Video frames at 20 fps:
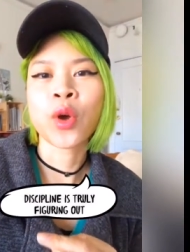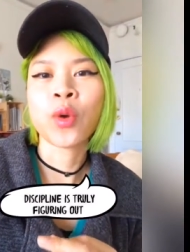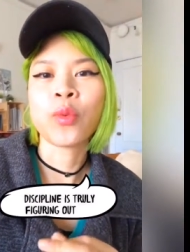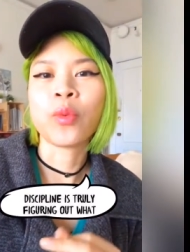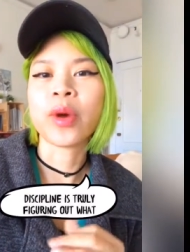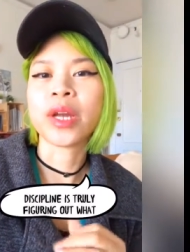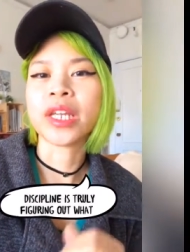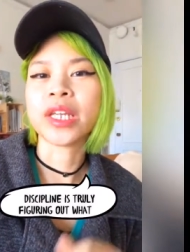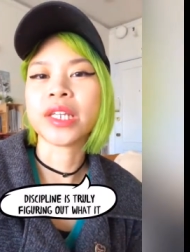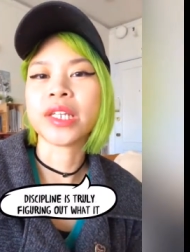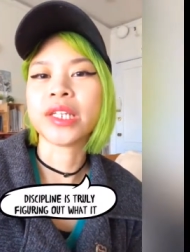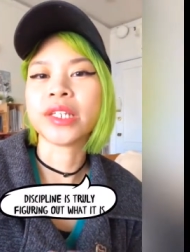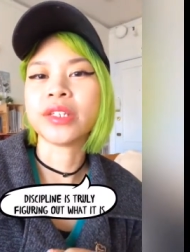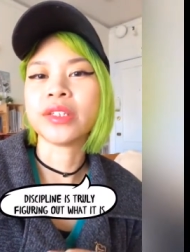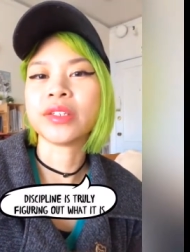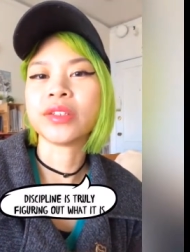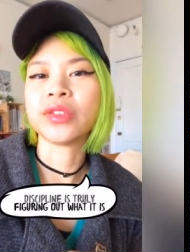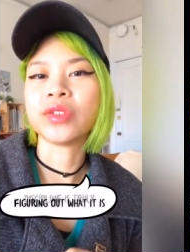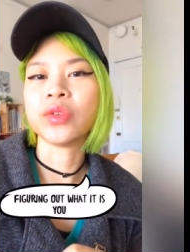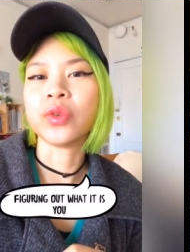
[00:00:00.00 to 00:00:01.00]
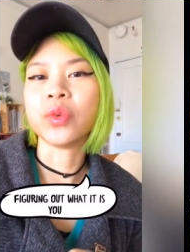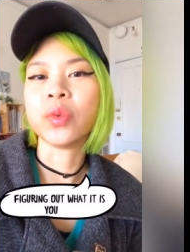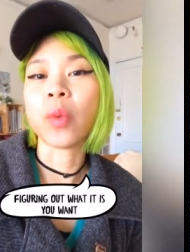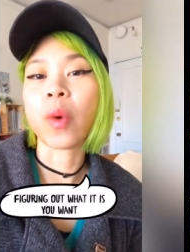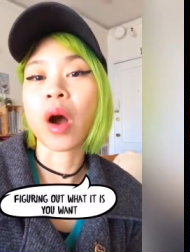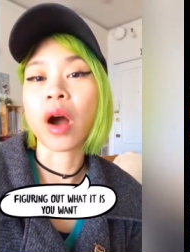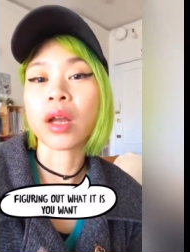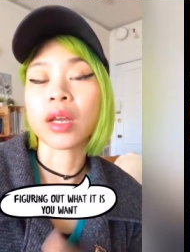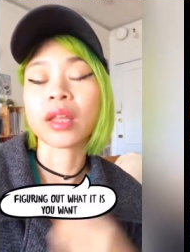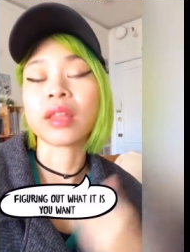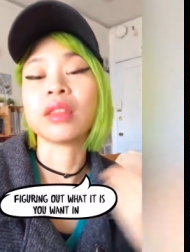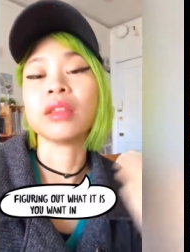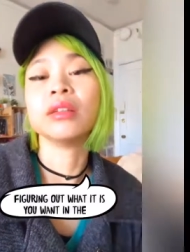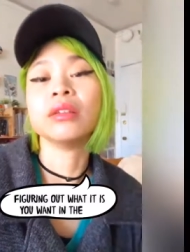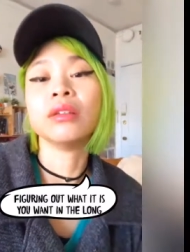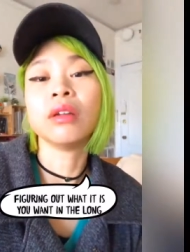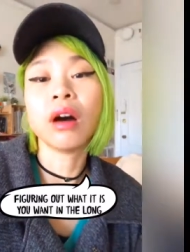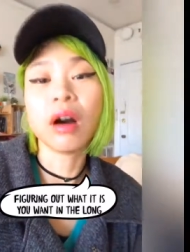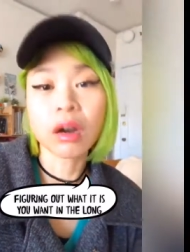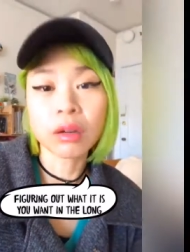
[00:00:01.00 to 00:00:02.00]
what it is you want in the
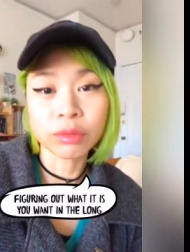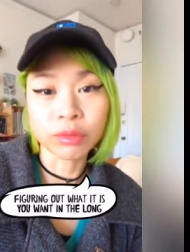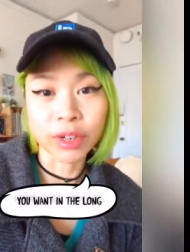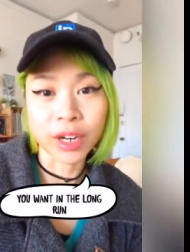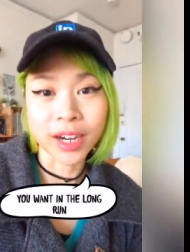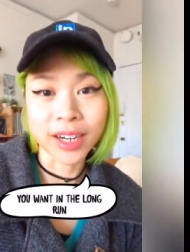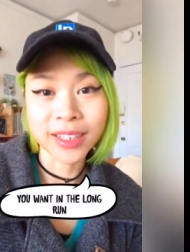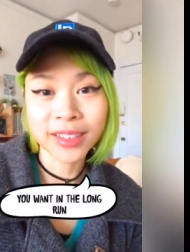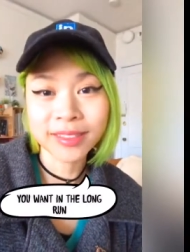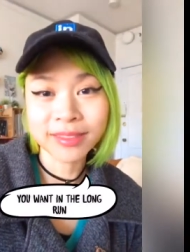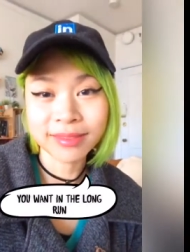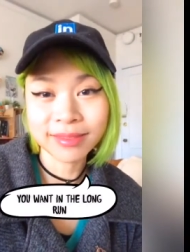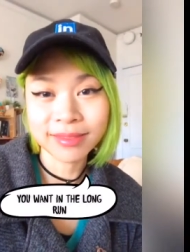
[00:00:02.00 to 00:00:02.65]
long run